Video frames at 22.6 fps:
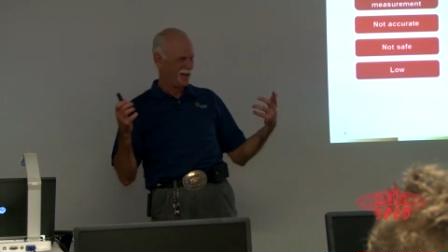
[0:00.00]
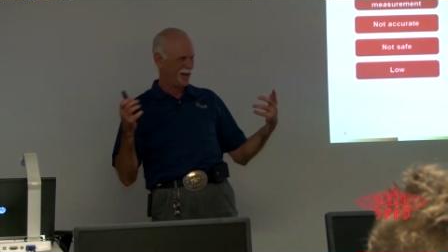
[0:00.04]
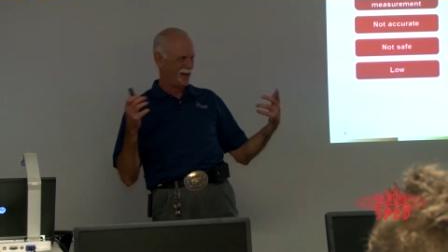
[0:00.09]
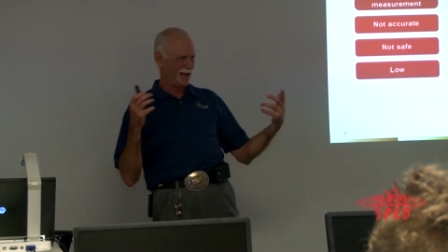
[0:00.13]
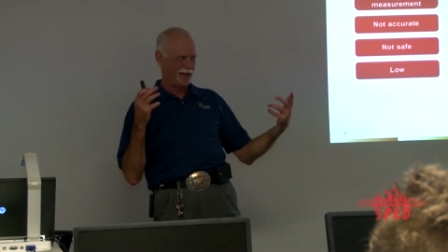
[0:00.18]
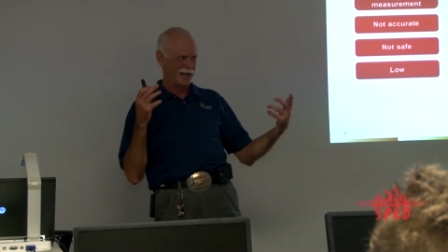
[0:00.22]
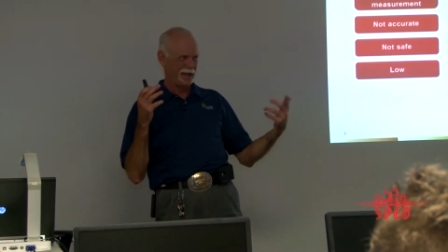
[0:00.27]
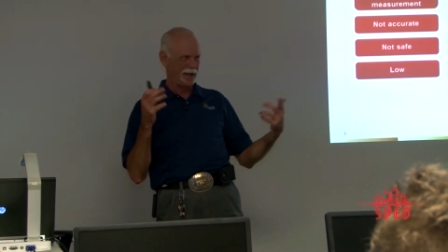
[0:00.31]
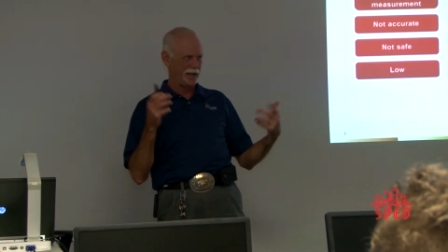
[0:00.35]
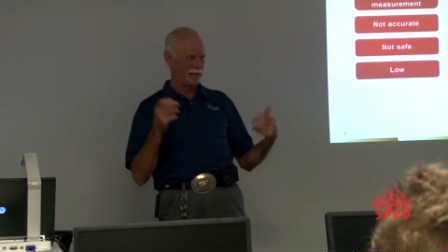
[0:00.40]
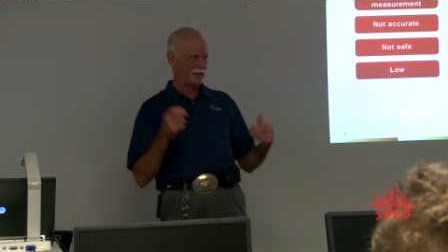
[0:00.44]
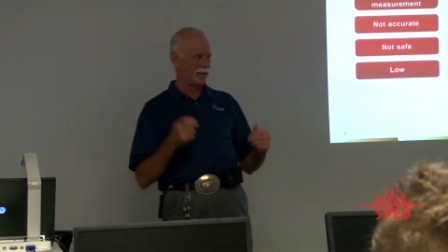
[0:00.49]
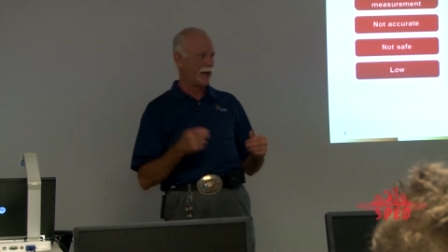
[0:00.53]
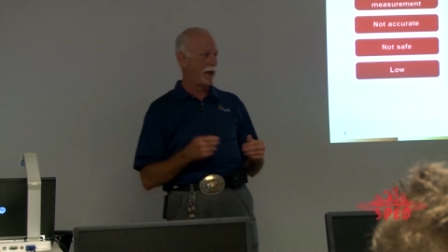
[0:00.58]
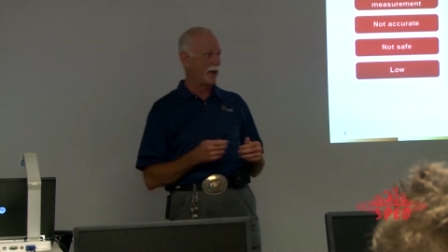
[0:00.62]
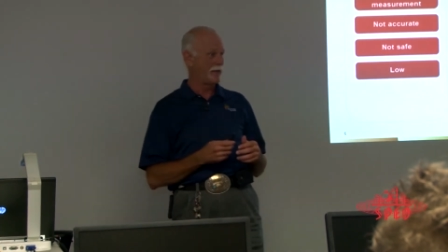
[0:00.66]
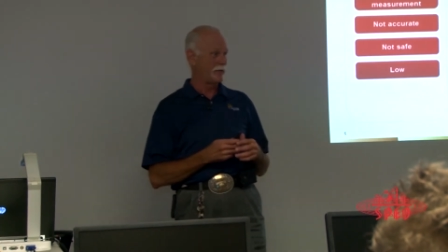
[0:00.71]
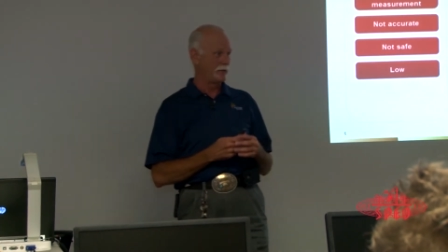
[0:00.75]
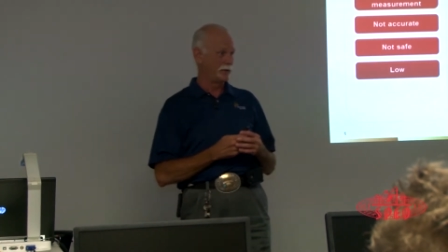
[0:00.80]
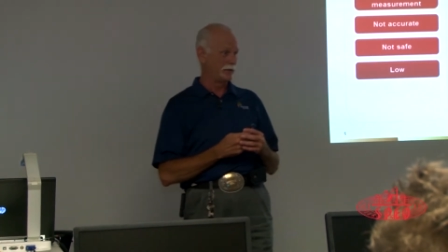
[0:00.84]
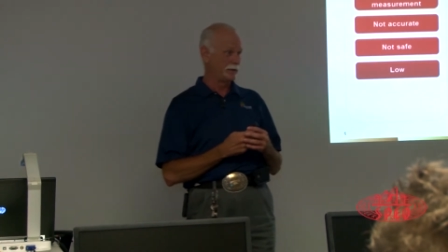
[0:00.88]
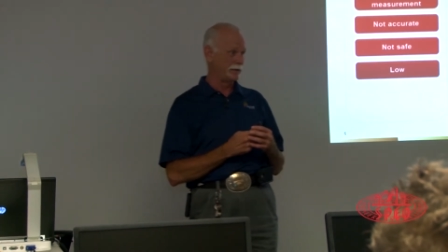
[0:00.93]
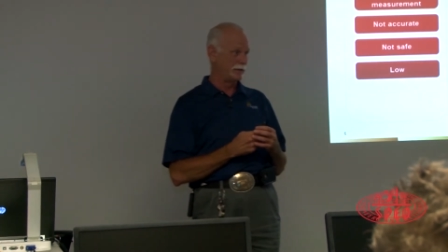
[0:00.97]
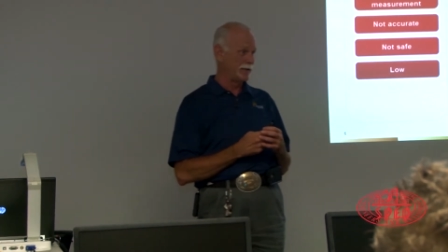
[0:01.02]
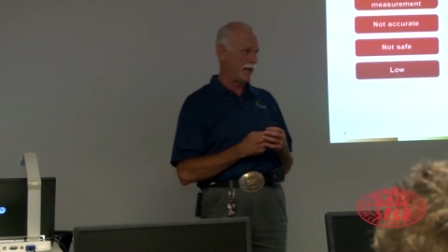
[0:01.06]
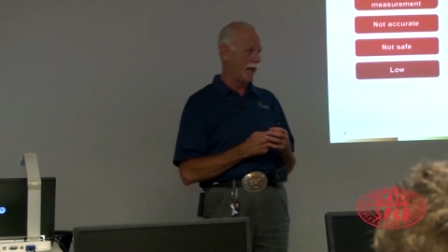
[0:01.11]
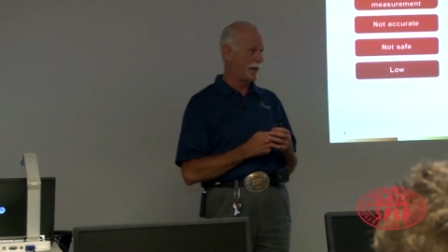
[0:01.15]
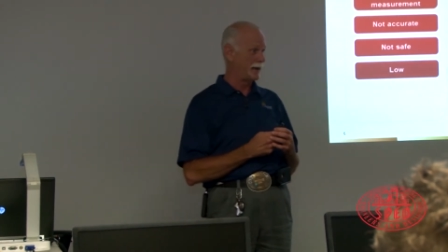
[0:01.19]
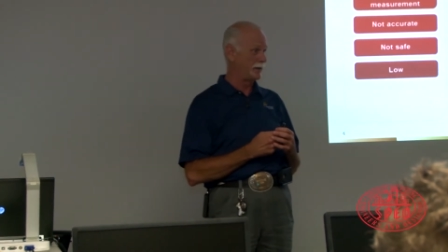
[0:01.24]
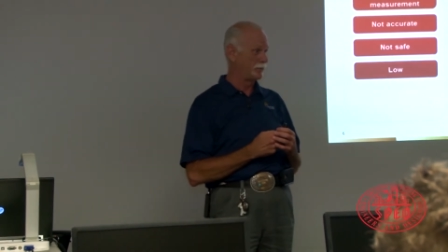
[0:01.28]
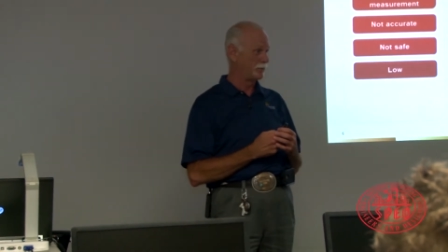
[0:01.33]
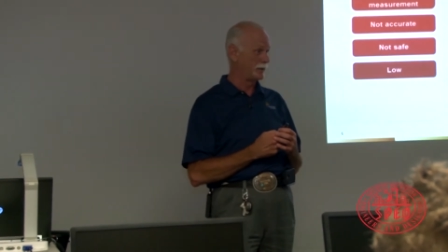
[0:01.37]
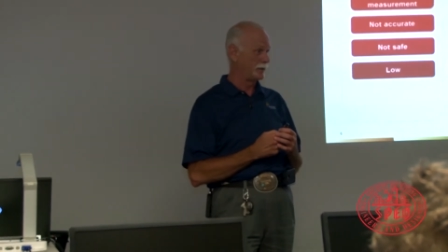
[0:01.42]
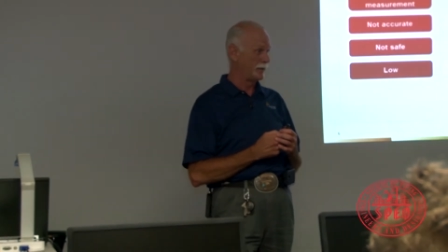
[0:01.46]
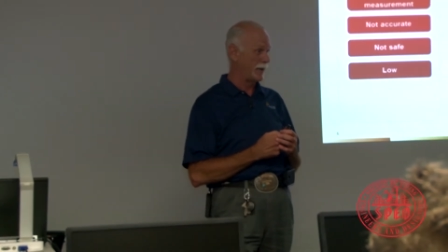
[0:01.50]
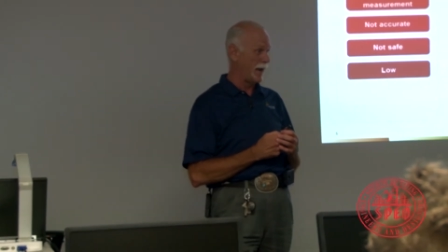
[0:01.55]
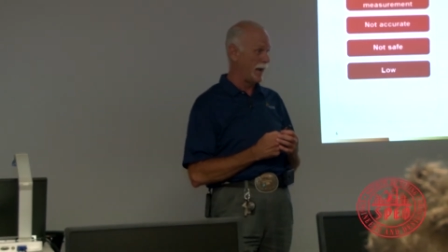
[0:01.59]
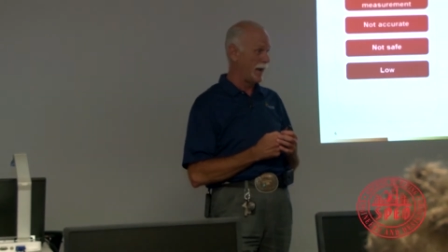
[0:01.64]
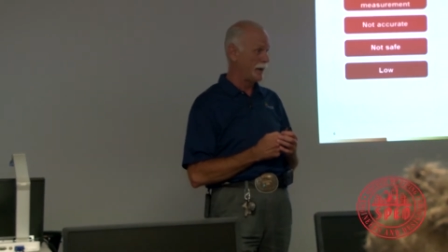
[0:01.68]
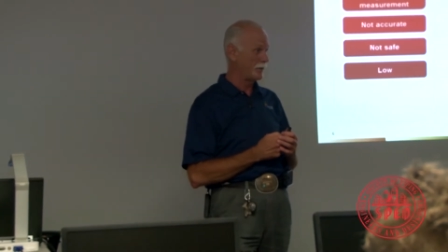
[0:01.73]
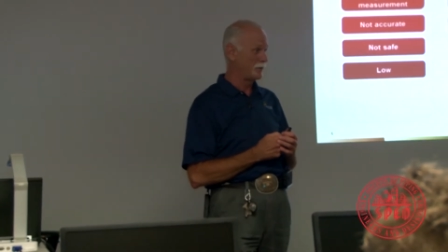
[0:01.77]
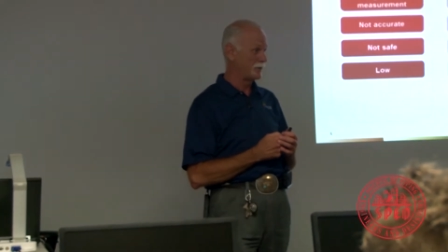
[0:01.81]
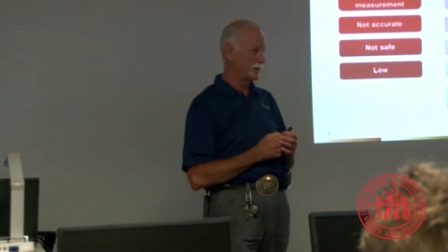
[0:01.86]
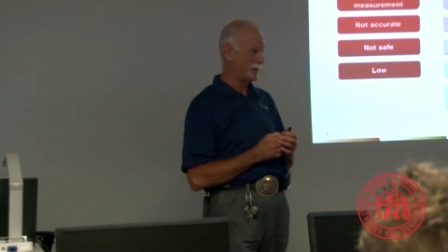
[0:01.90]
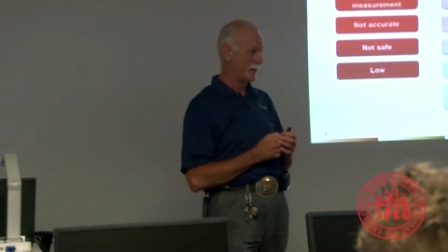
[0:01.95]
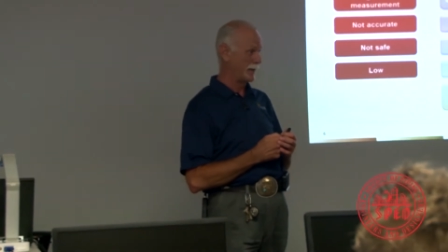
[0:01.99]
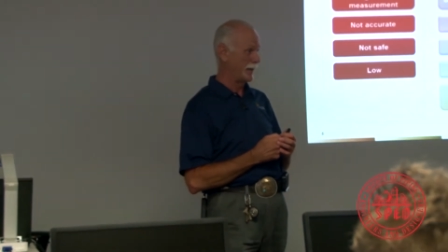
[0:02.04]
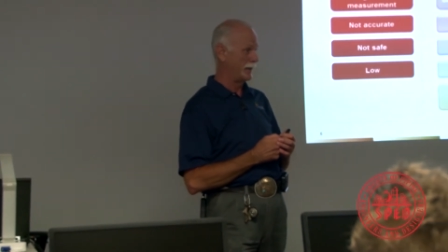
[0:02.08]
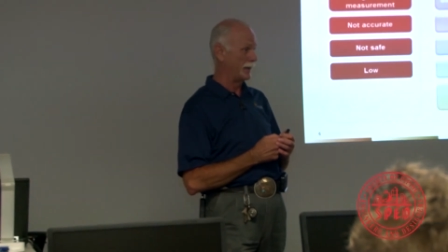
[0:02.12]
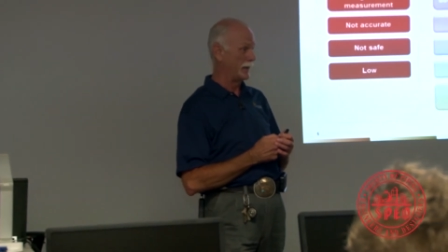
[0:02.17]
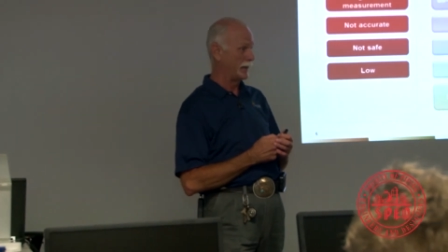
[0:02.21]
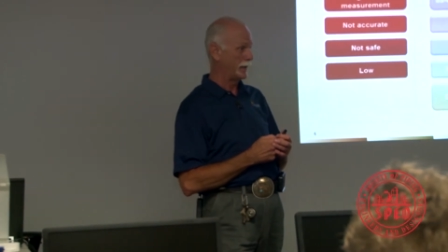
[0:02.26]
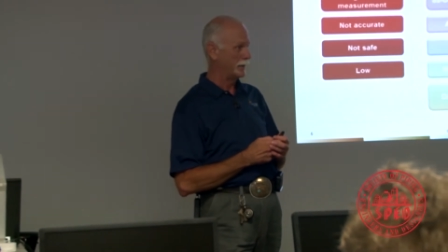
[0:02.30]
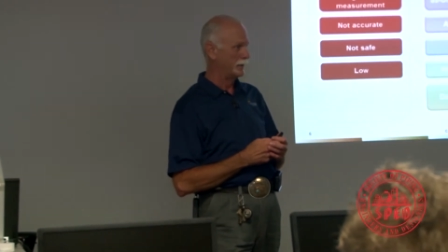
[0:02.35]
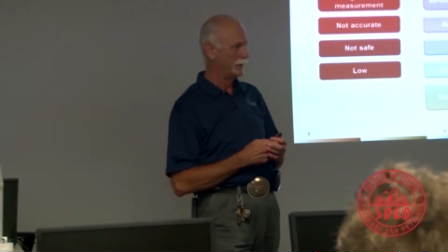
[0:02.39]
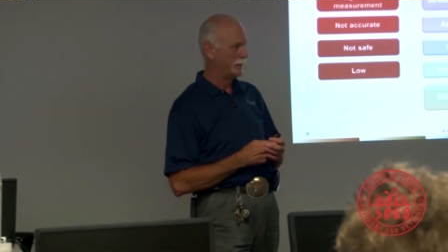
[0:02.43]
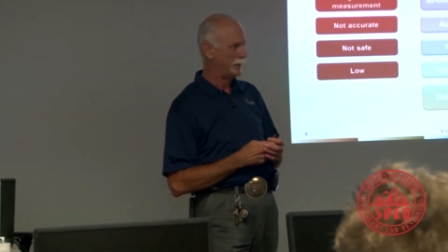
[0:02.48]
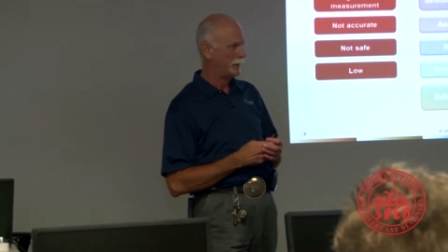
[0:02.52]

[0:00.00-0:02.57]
and gathering the data with the accuracy I need.